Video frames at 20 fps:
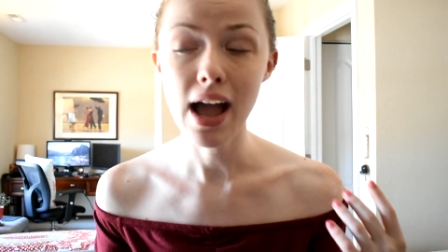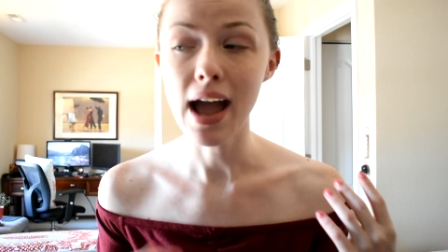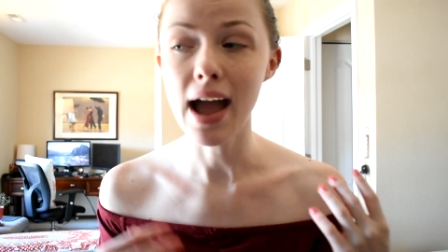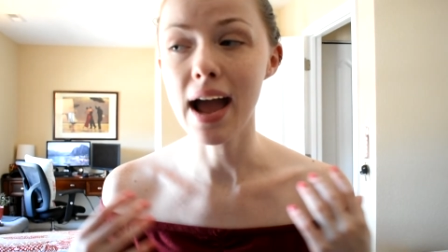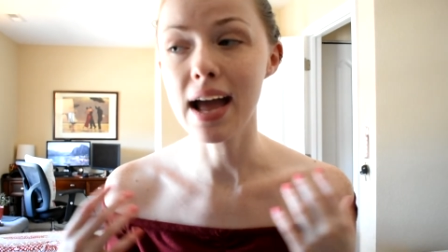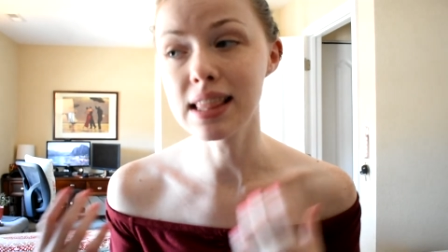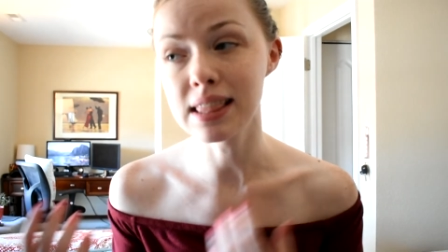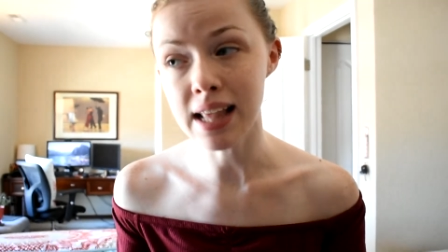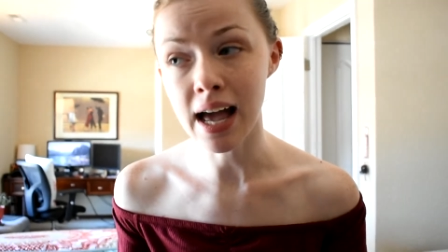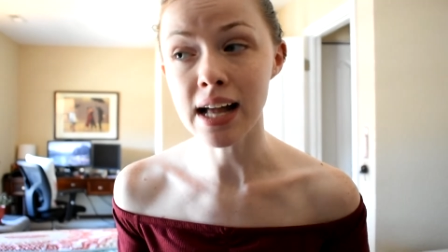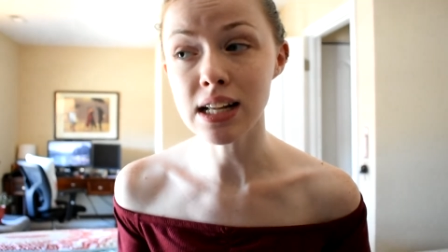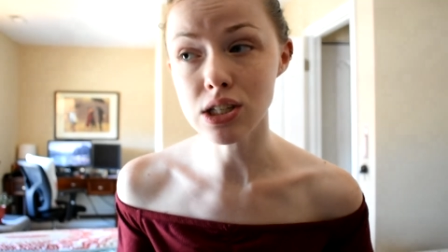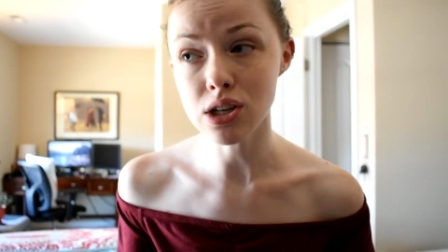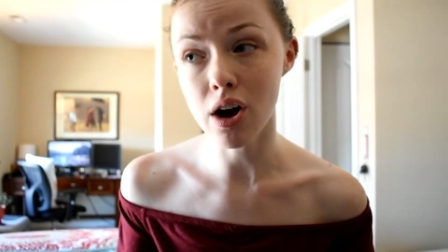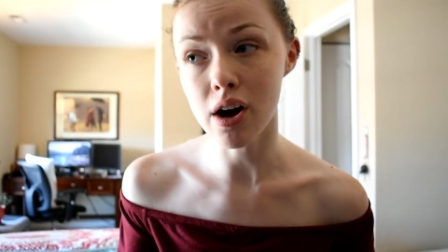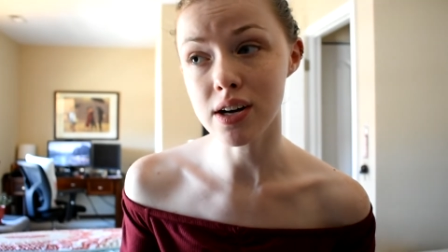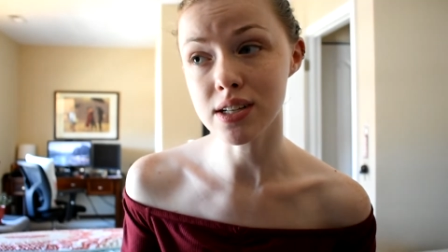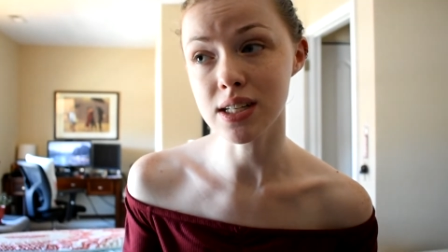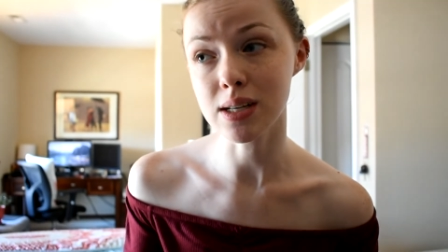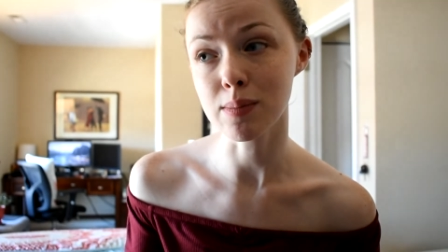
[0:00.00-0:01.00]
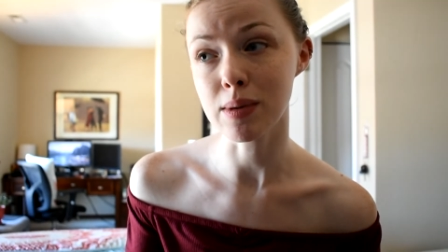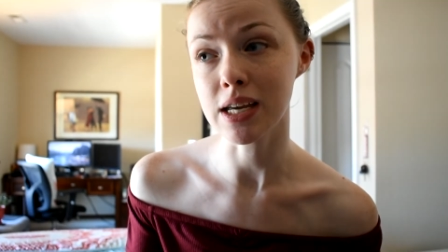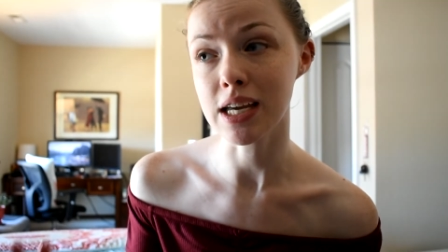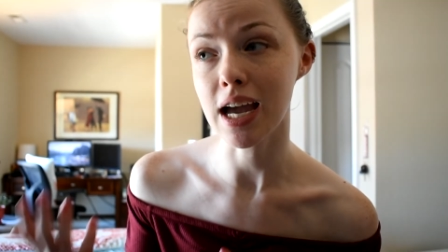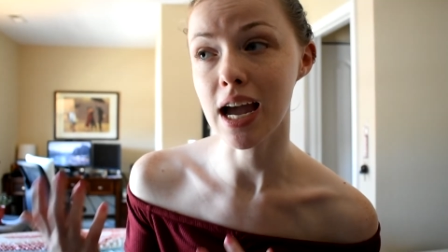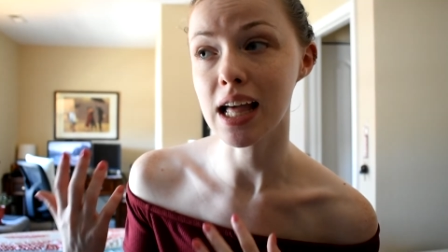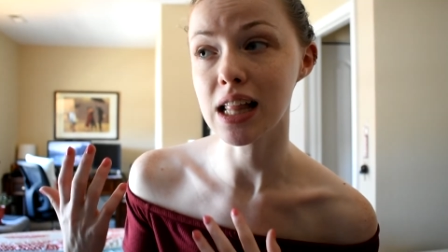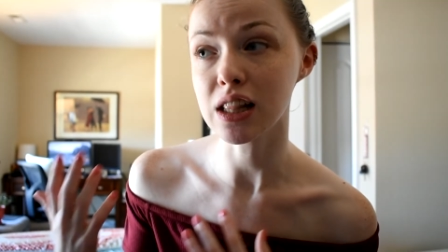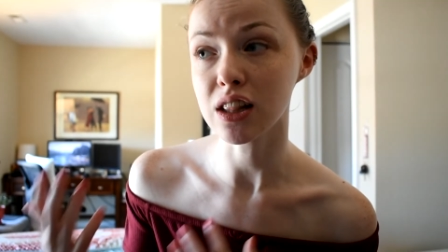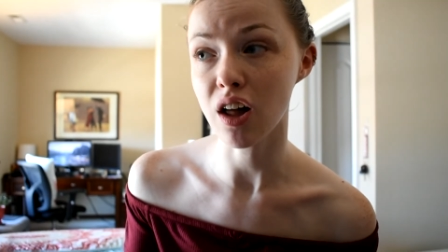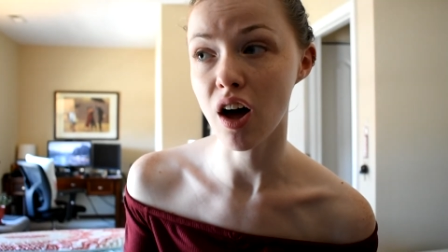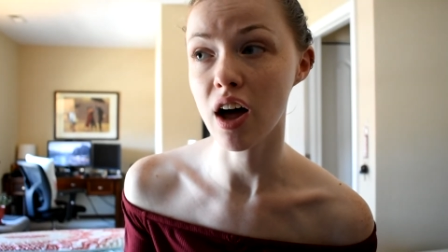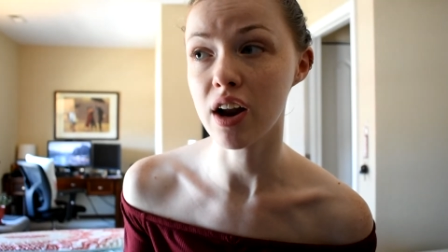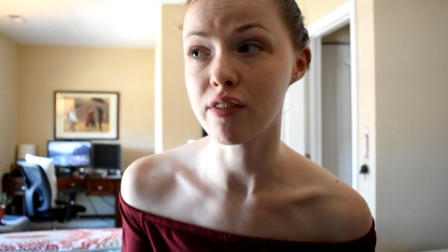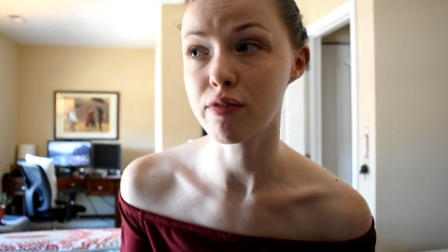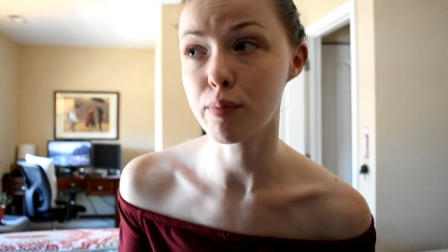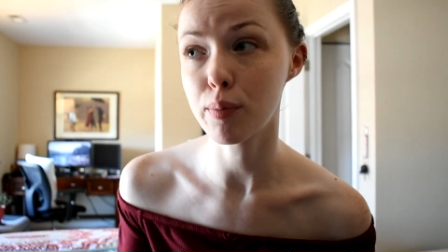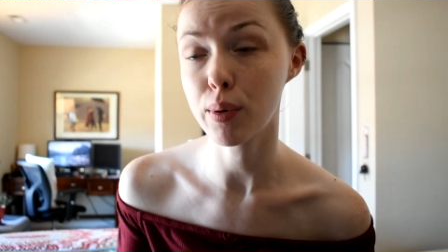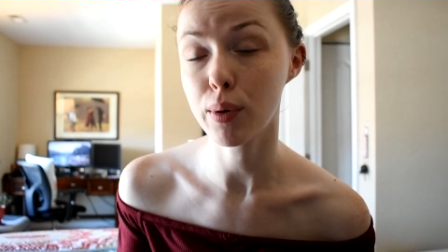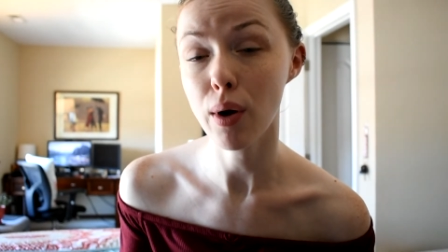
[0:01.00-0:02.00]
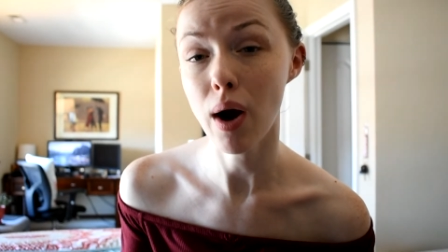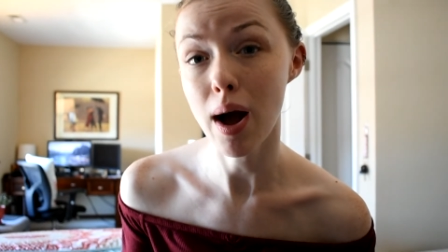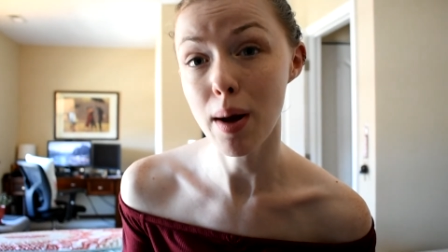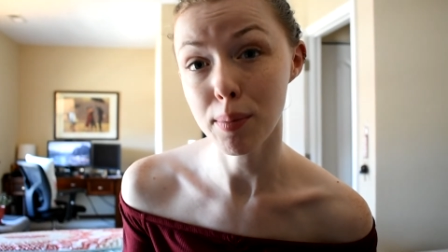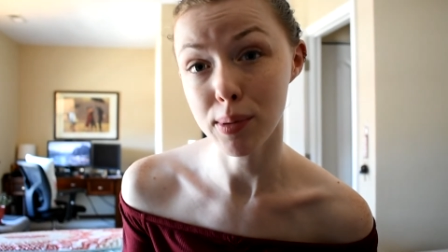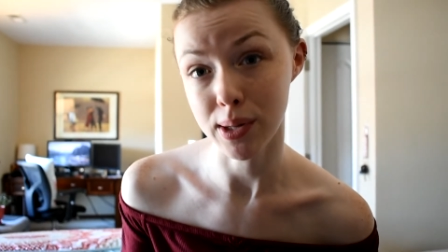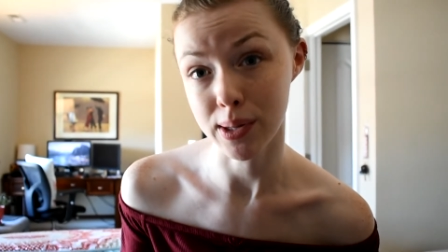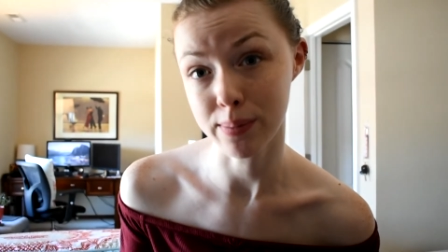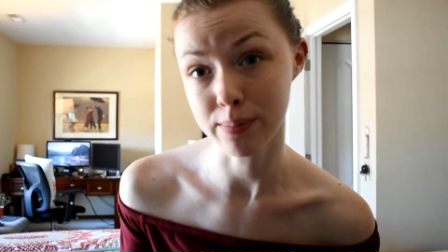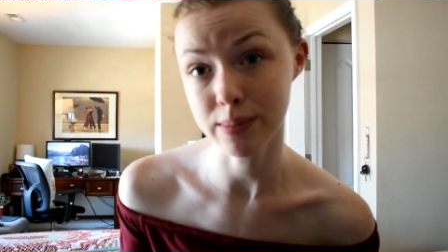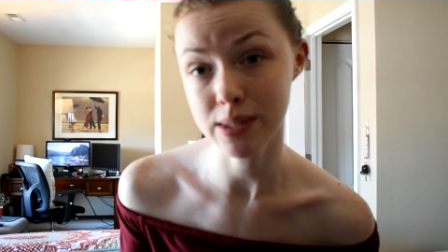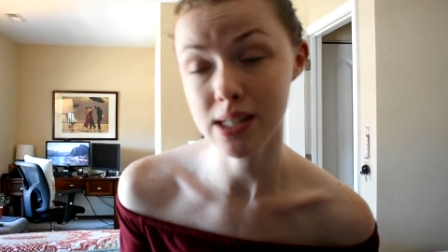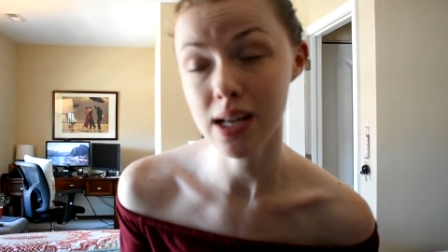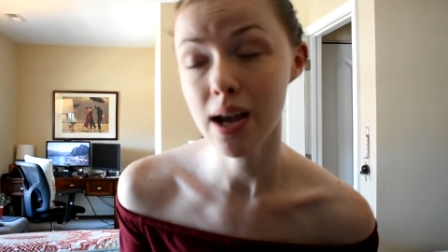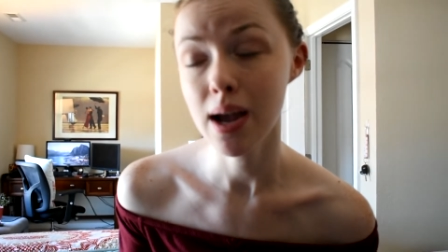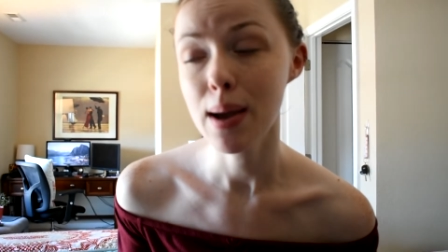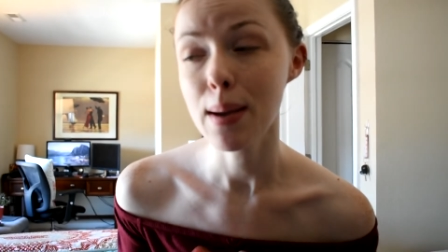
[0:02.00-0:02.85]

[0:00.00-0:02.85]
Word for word: And that's causing me a lot of problems